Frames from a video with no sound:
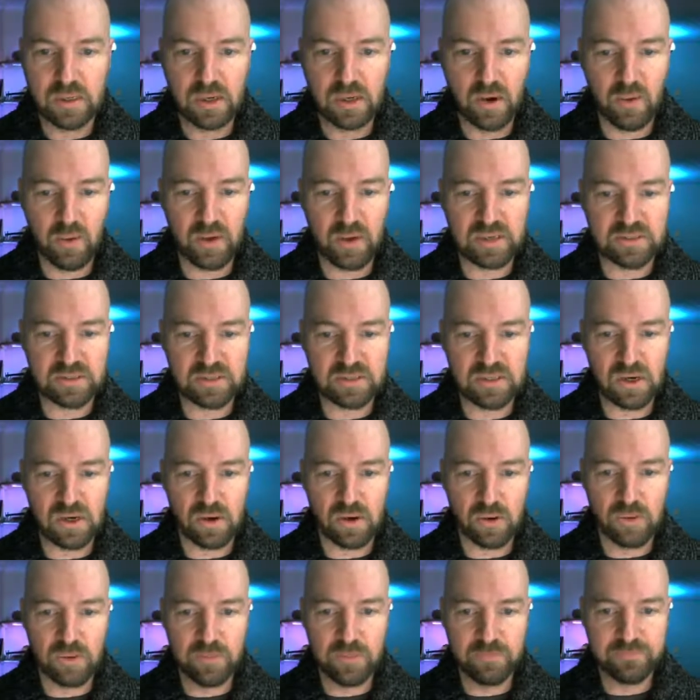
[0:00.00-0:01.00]
Alright,
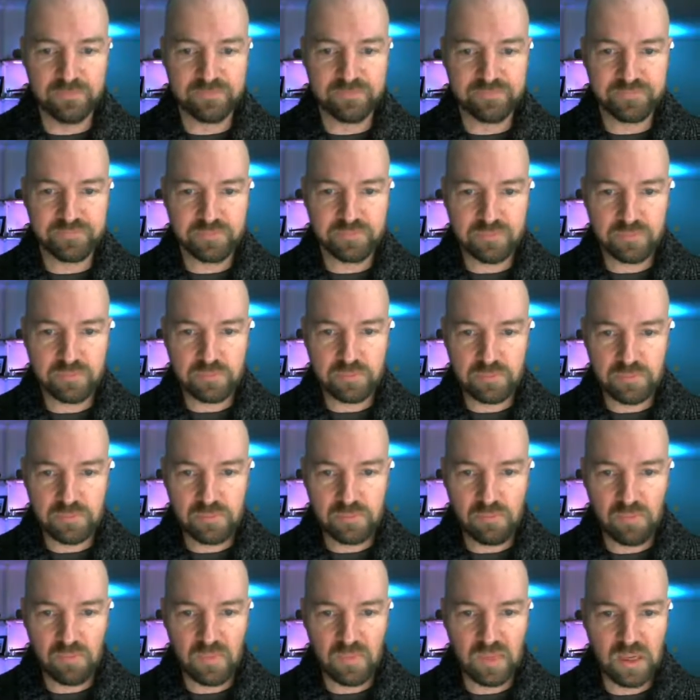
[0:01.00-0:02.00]
so
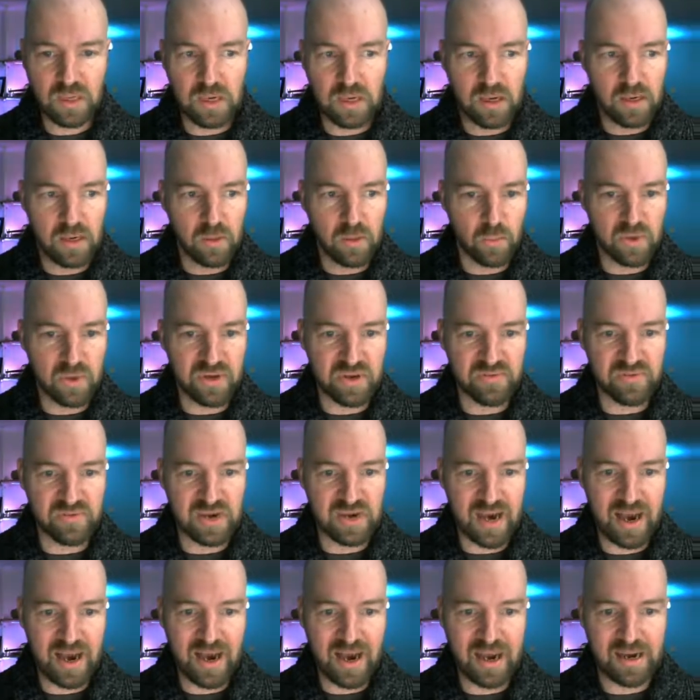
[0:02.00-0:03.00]
we've
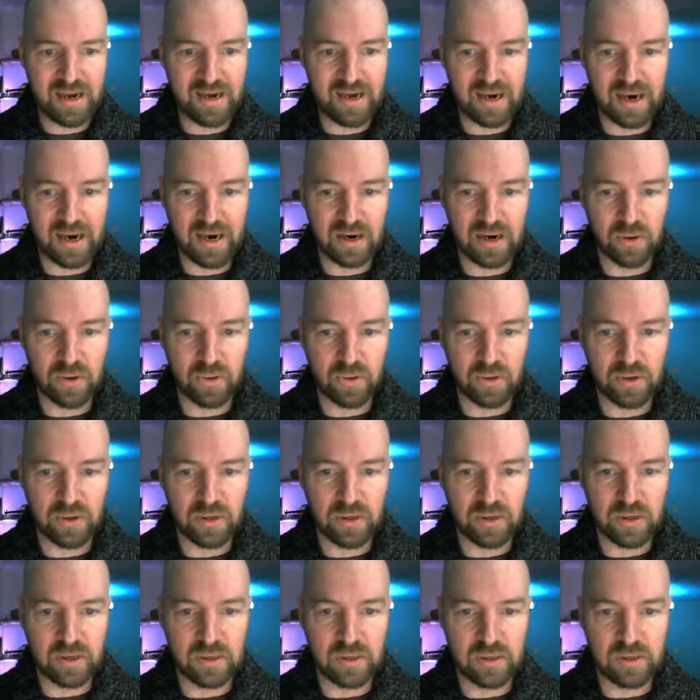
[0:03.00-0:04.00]
got
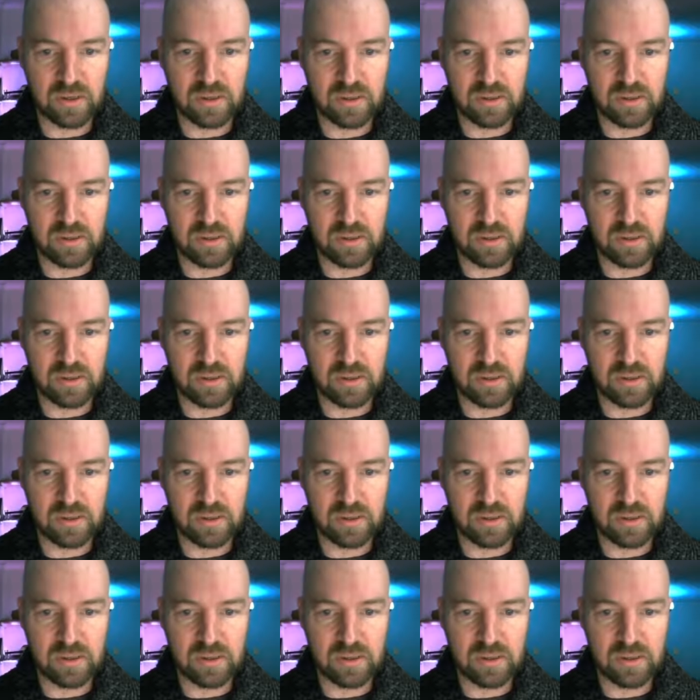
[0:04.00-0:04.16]
our